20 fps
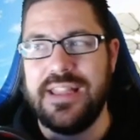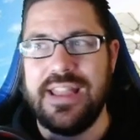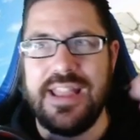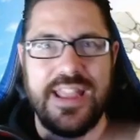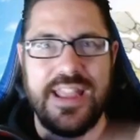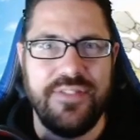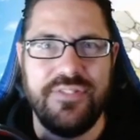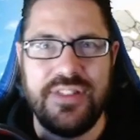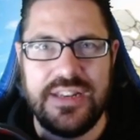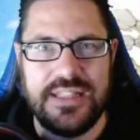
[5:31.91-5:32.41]

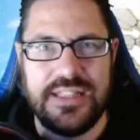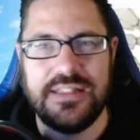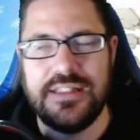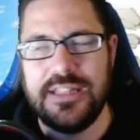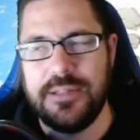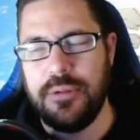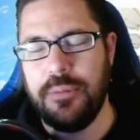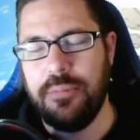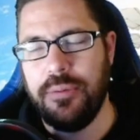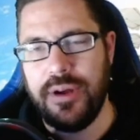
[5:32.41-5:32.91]
Even in
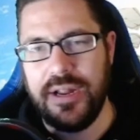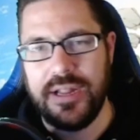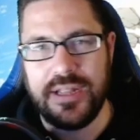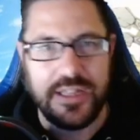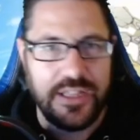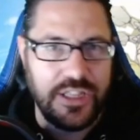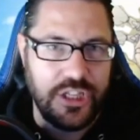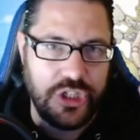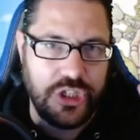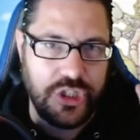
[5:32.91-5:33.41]
limit
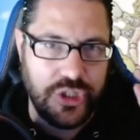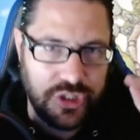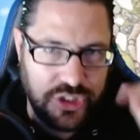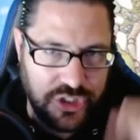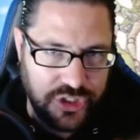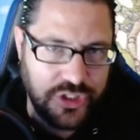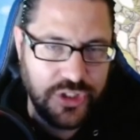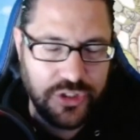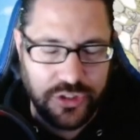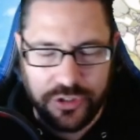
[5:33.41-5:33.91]
break, you're
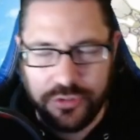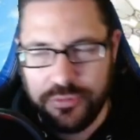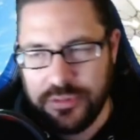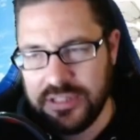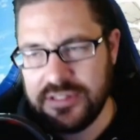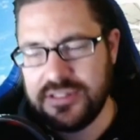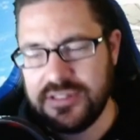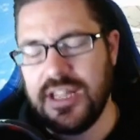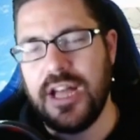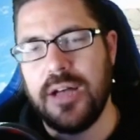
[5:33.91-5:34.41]
still going to
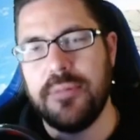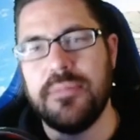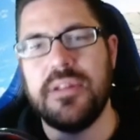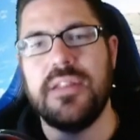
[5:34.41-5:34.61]
run Tom.